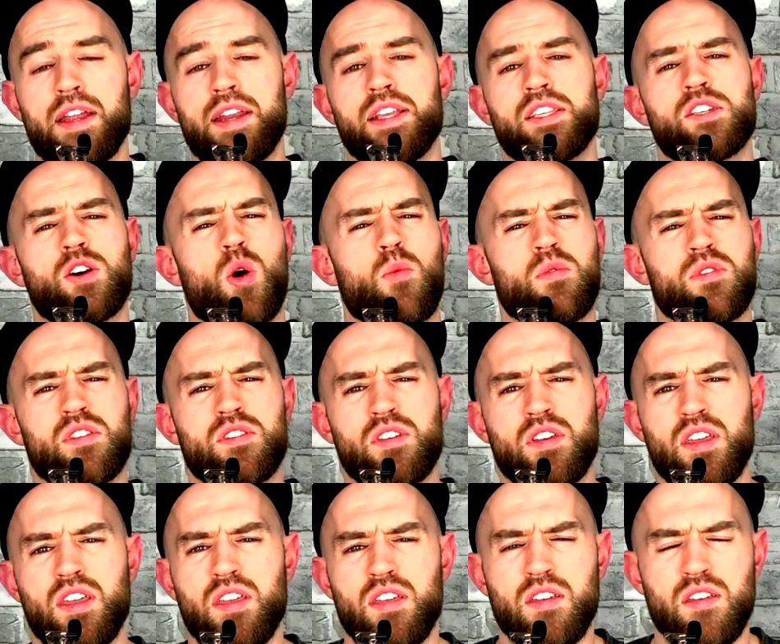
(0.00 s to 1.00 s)
he told me that
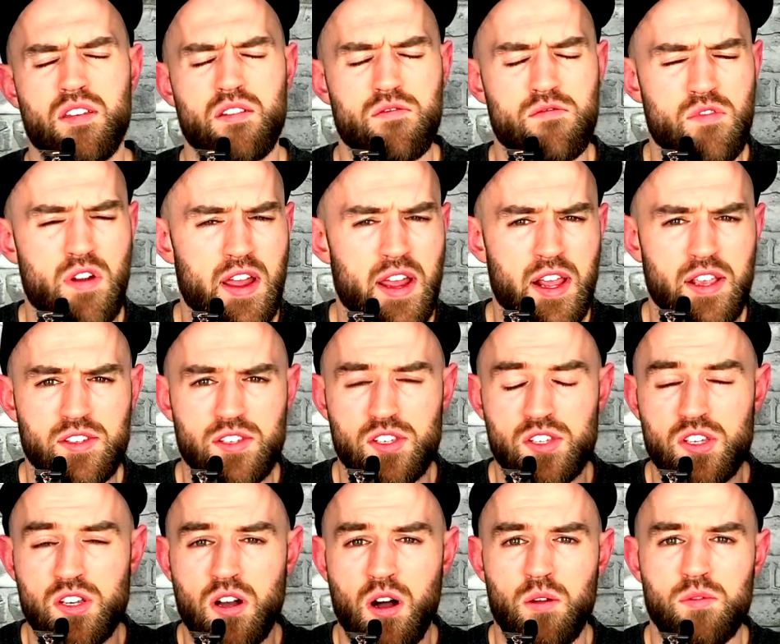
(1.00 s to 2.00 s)
the range is
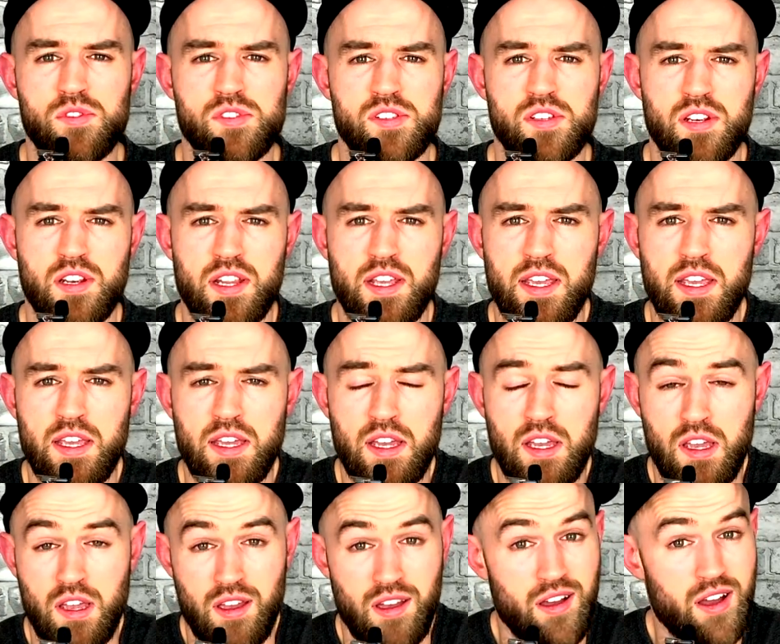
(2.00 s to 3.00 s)
constantly
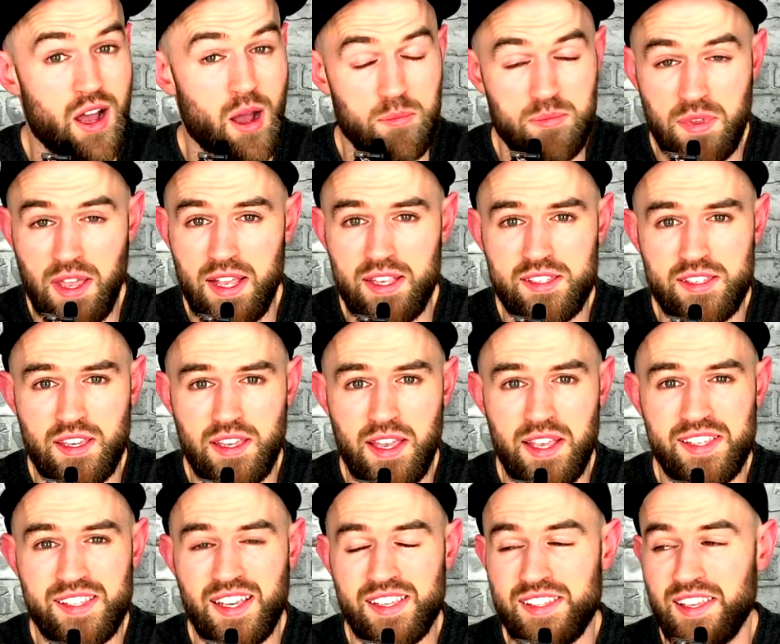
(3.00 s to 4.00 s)
updating. He
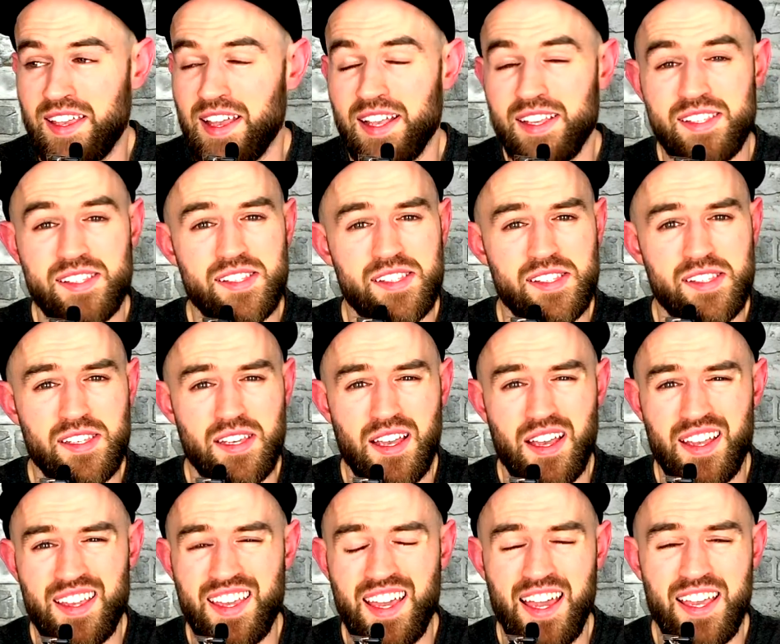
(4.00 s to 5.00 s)
says he gets a
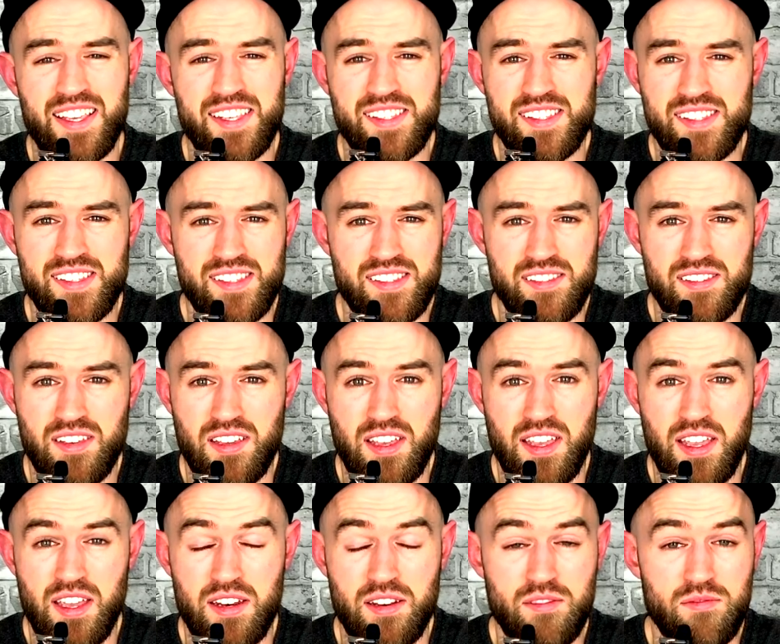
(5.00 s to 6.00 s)
case
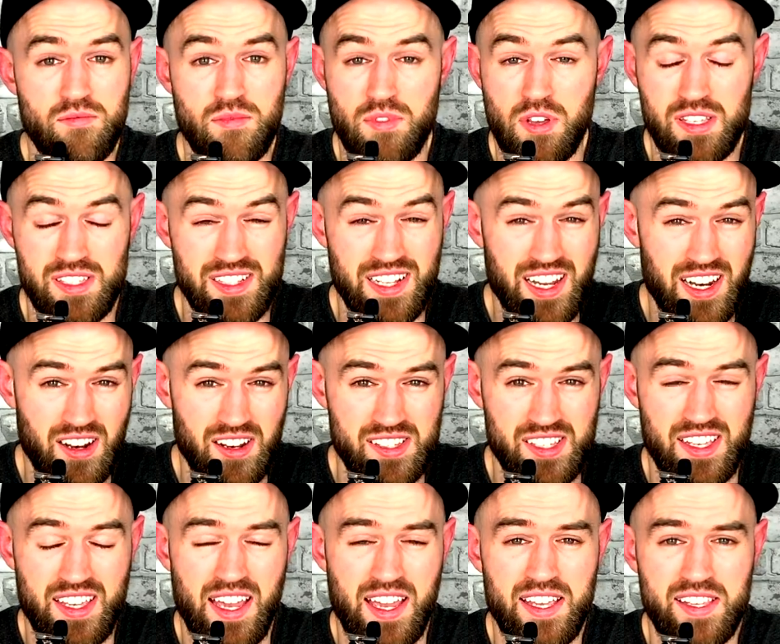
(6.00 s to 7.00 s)
in, as little as a
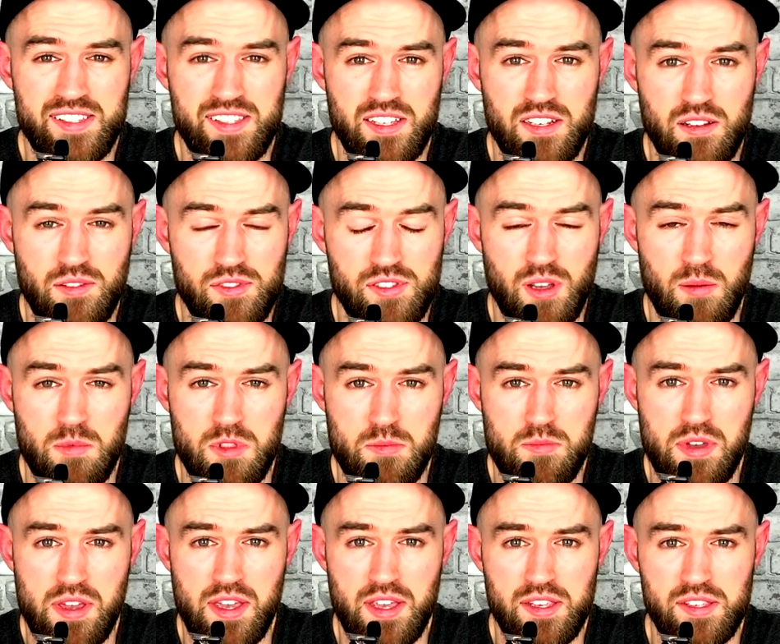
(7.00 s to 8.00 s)
case in, of some of the
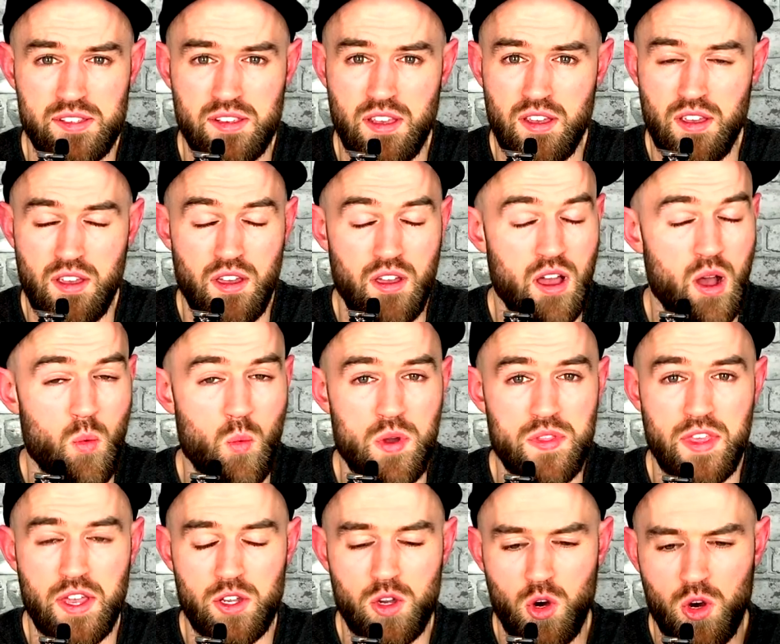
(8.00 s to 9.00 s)
beers, and when
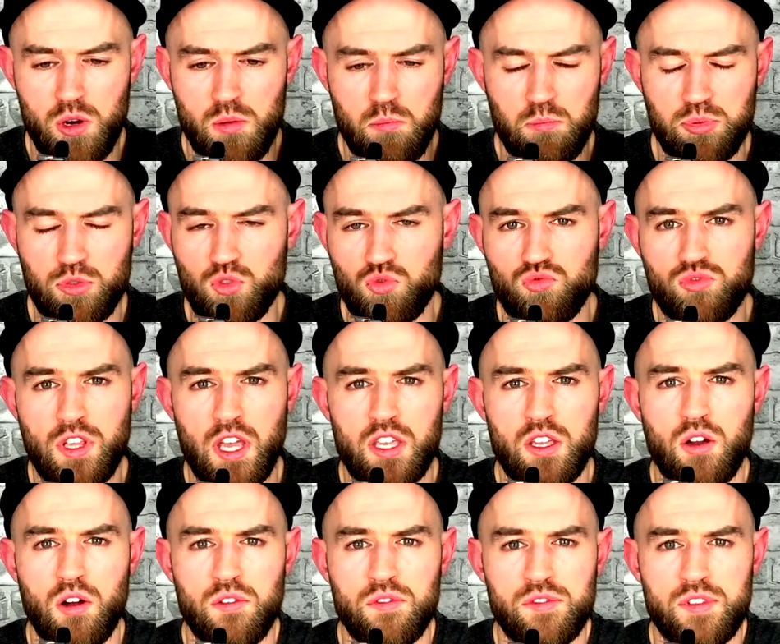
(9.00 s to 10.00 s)
they're gone, they're
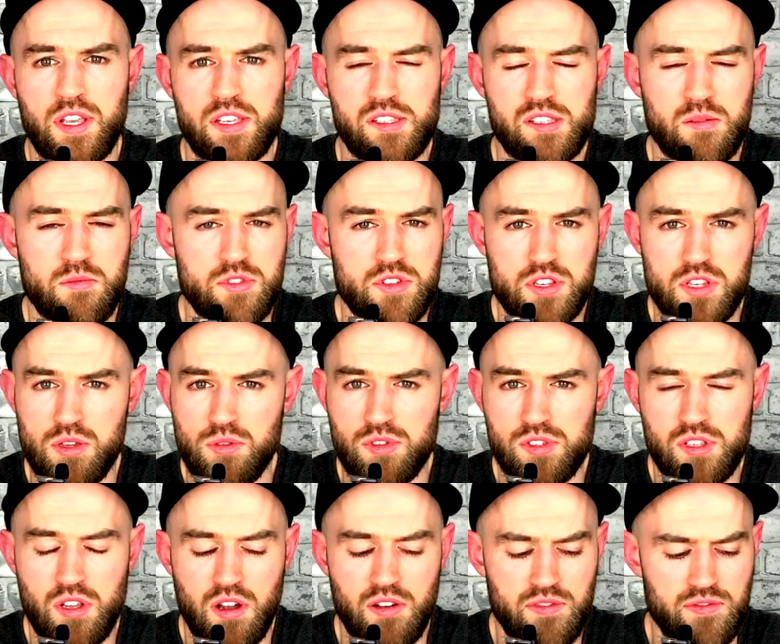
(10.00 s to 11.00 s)
gone. That's some of the new
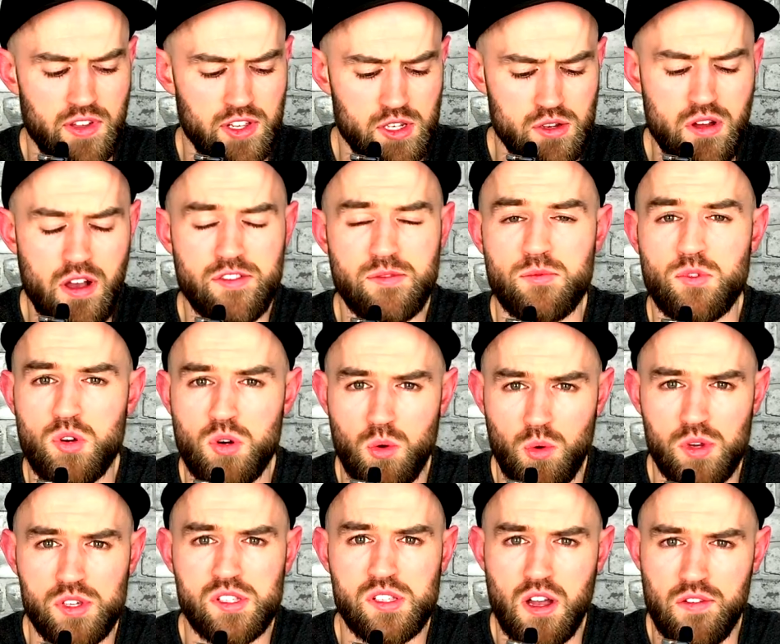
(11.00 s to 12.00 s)
stuff. They do have some
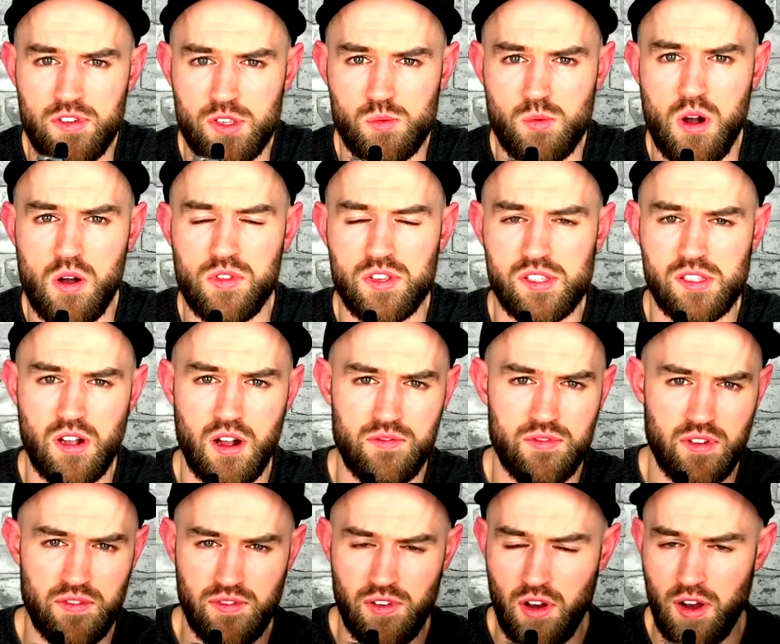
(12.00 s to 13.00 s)
core stuff as well, the stuff
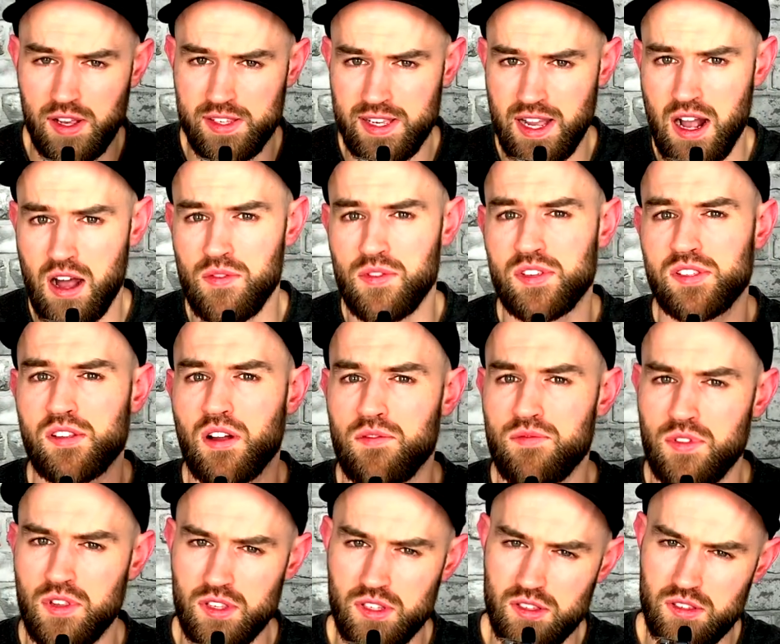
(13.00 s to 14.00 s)
that flies out, the stuff
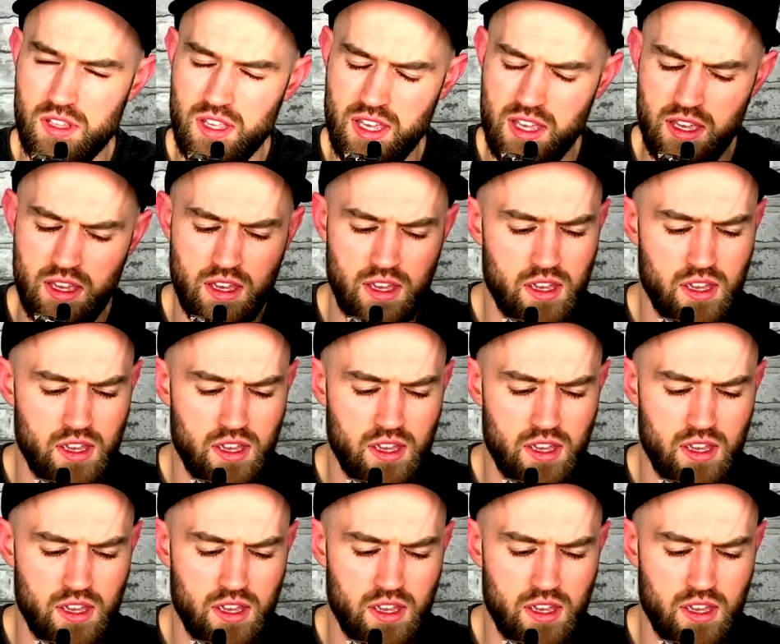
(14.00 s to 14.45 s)
that's the